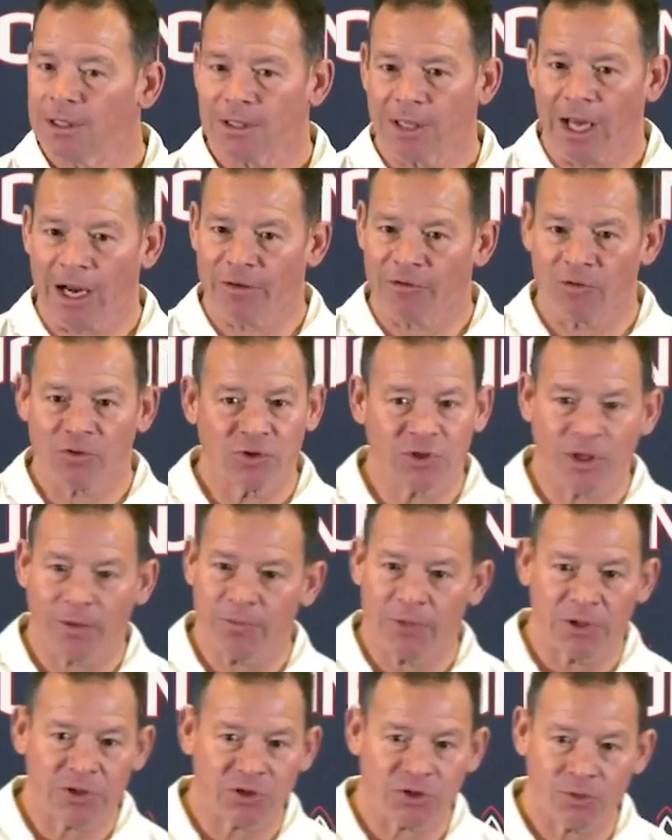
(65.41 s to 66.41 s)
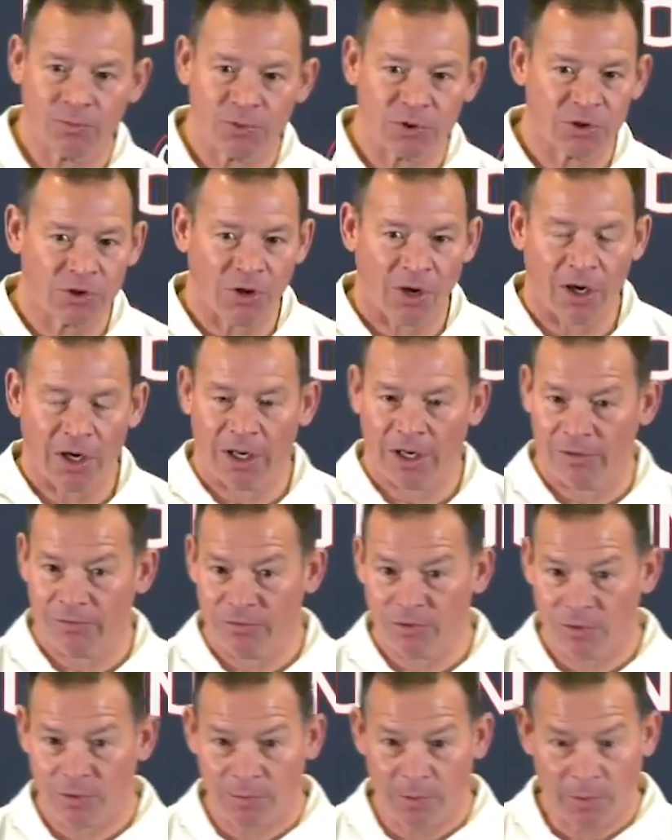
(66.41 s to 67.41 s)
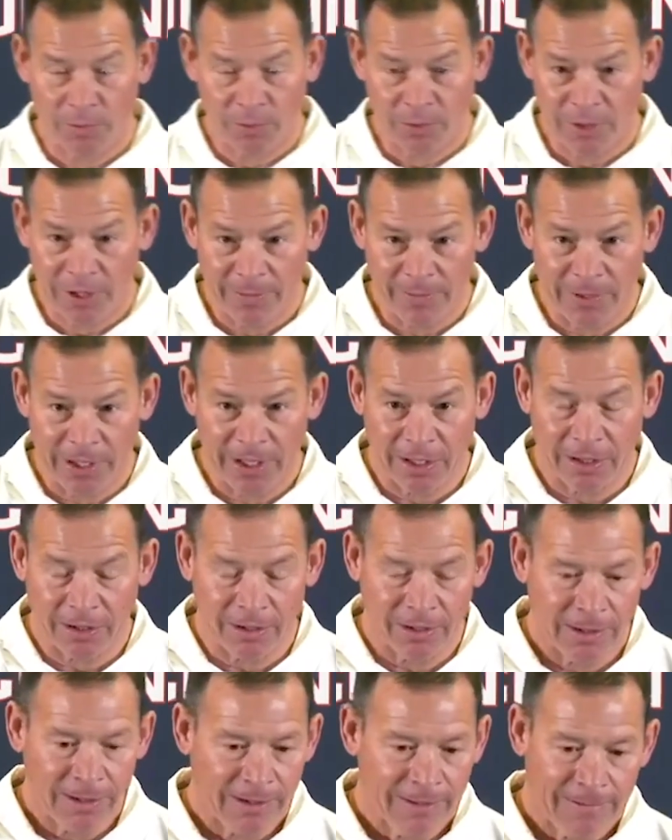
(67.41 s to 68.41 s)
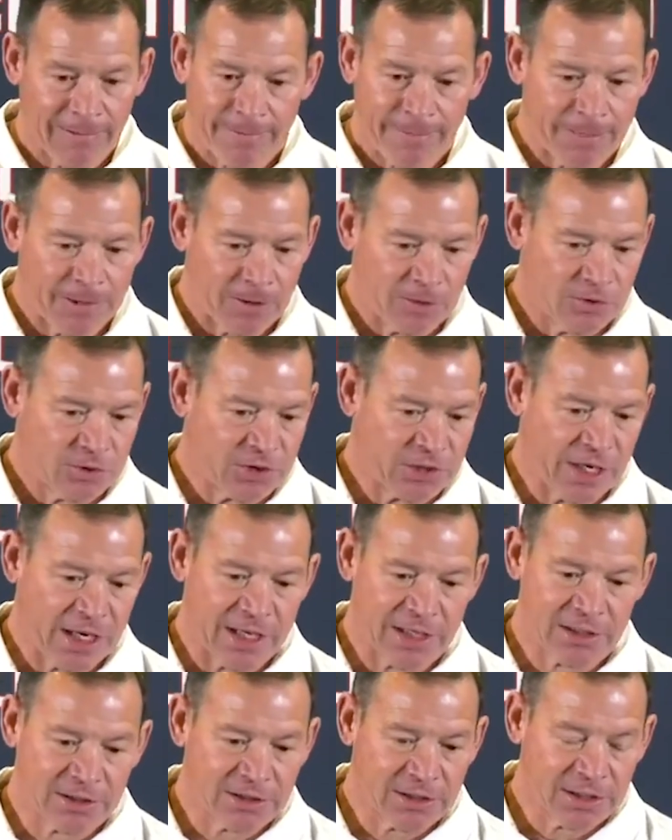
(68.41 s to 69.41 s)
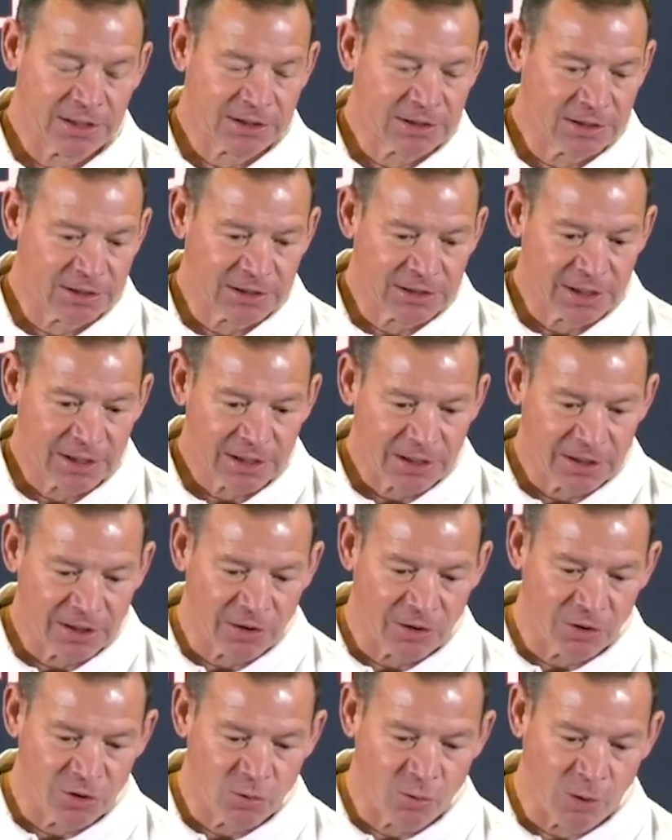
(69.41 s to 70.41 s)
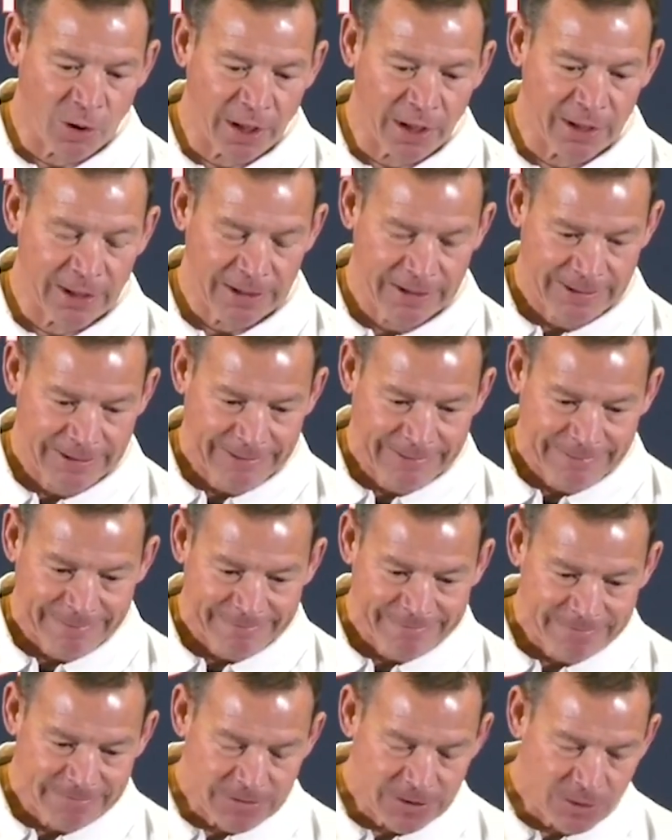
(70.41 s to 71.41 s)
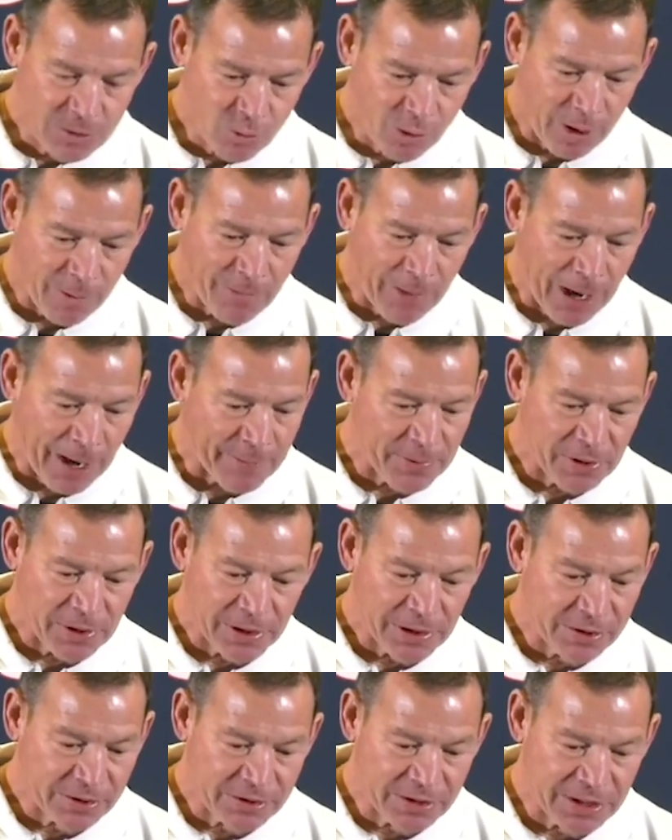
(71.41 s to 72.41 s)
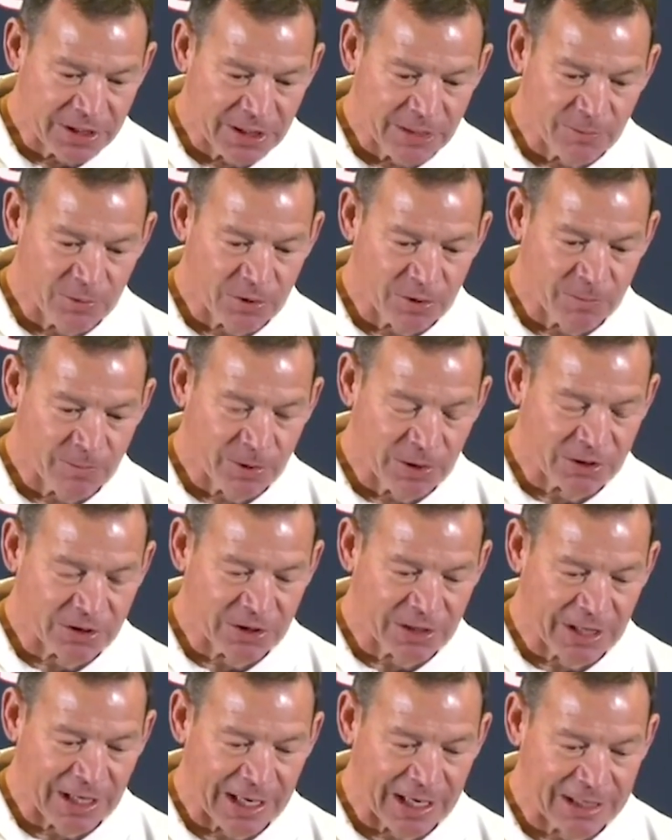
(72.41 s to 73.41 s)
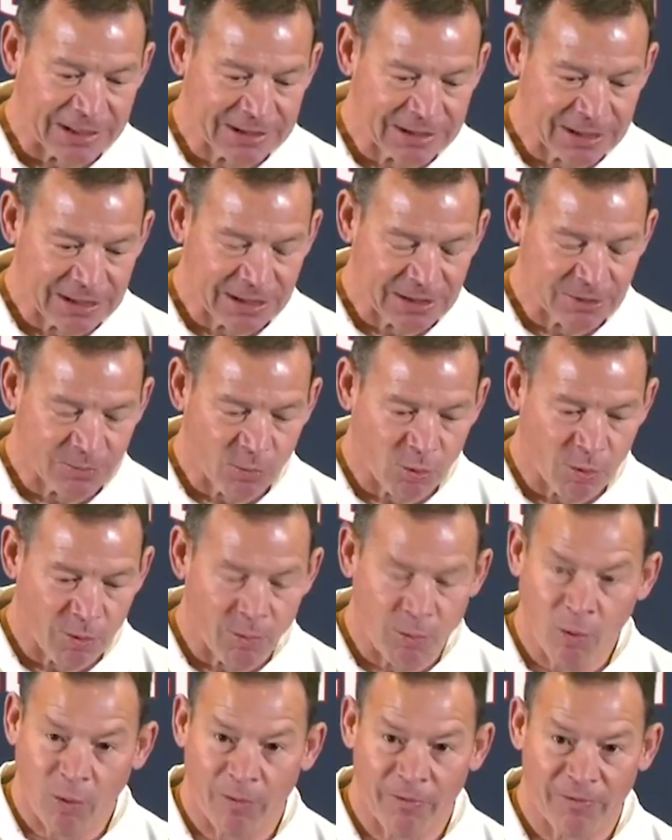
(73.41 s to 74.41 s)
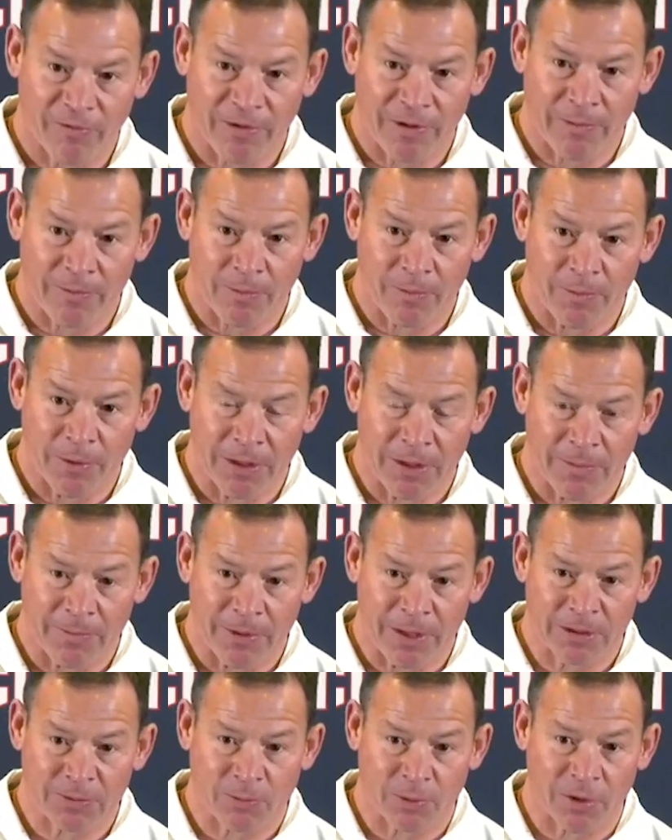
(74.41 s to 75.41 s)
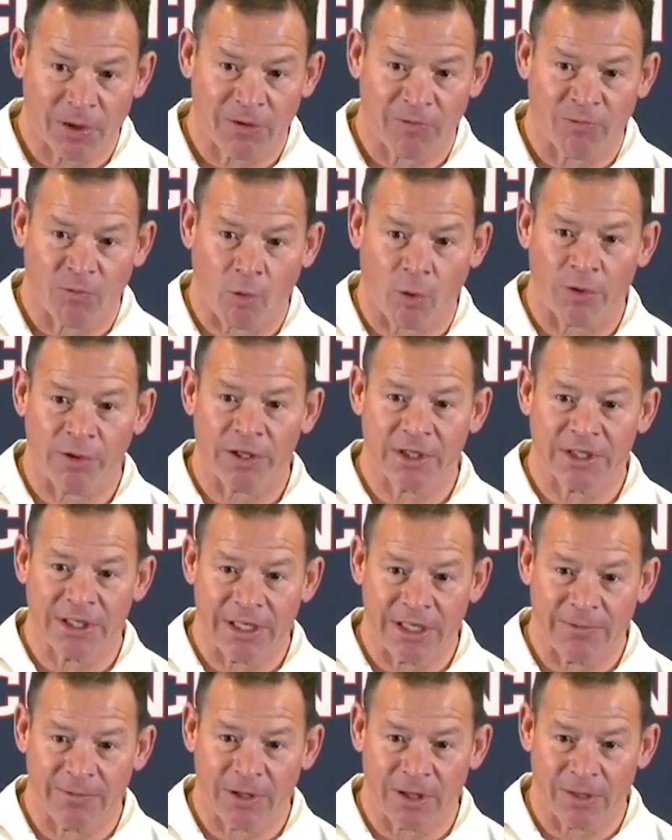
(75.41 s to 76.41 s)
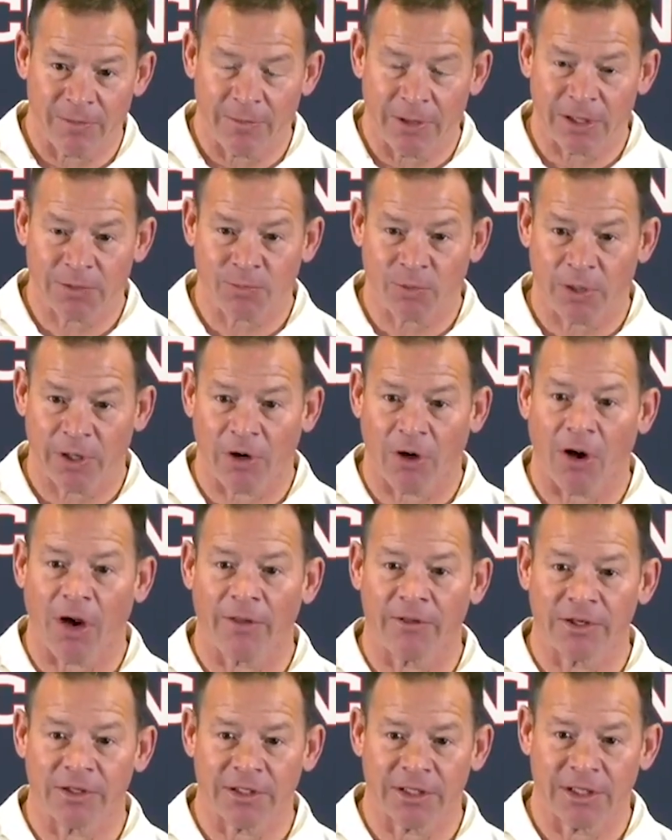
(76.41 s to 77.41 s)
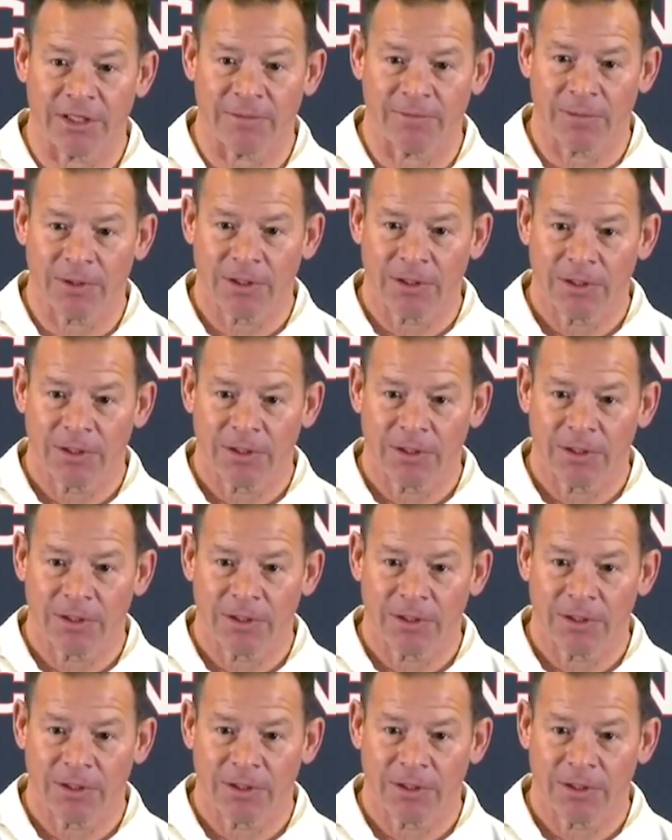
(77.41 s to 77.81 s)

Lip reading: Not everyone's going to be a superstar. Not everyone's going to be a playmaker. Saying is this, is that, you want to populate your team with a bunch of guys that it's more important for them to be the best player for the team than the best player on the team.